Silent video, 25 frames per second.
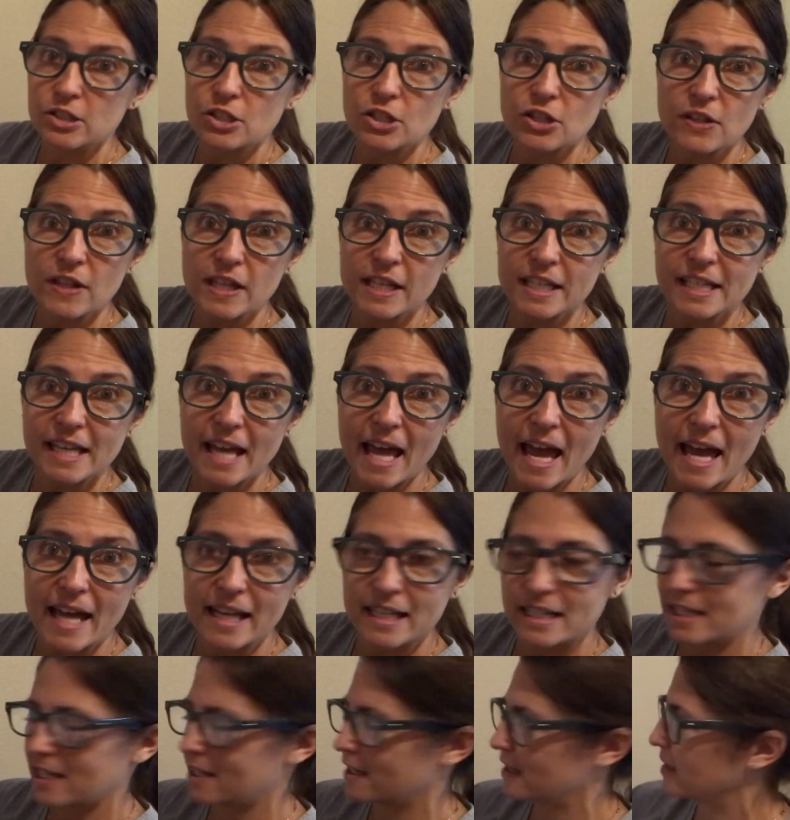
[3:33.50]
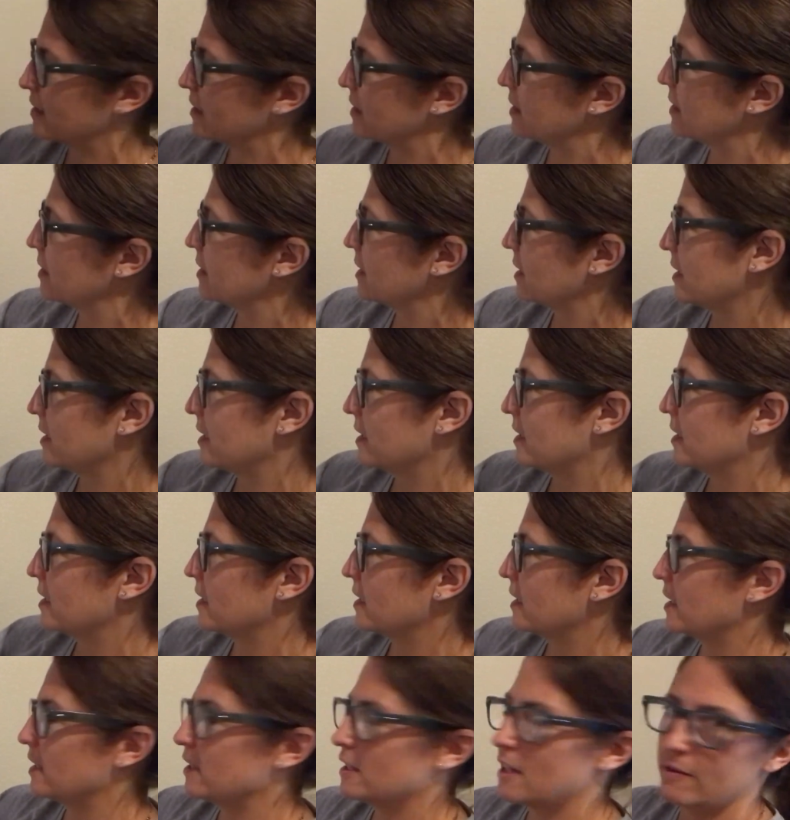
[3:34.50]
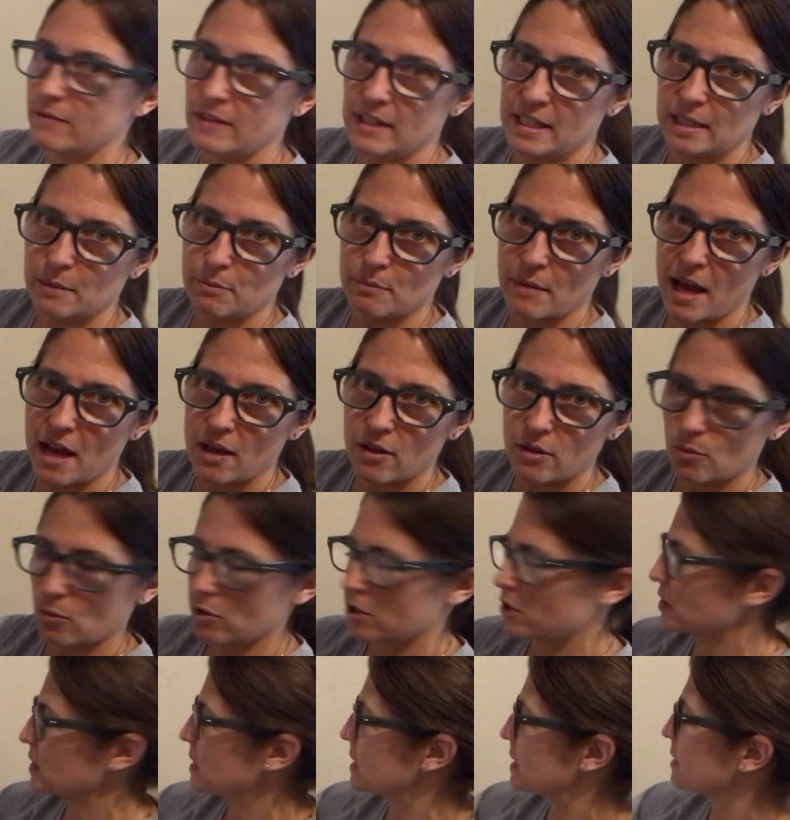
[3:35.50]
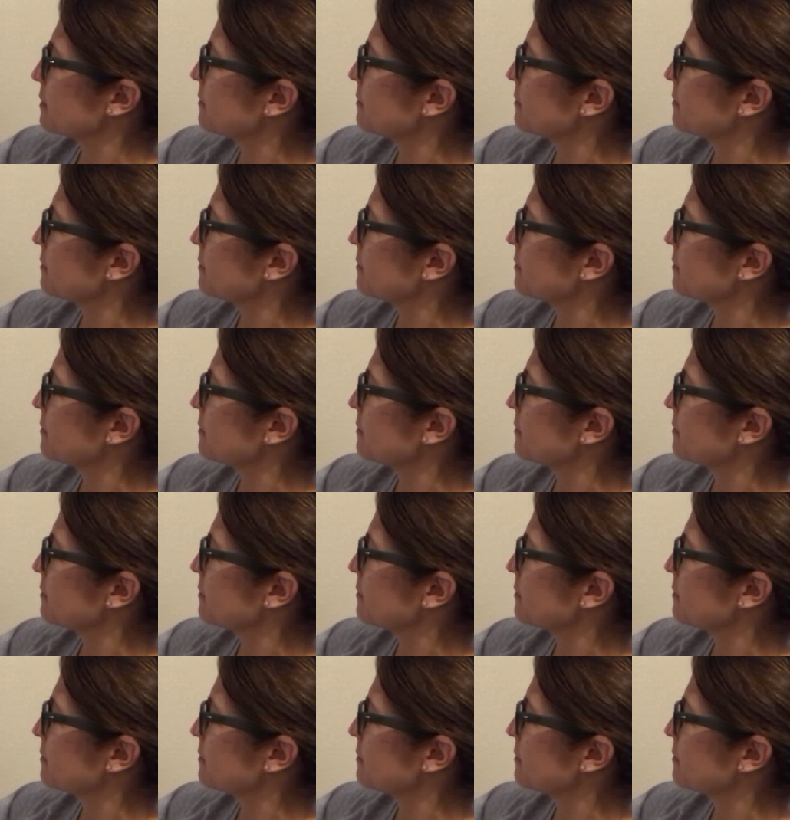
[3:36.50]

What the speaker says: to the net. I love these math words.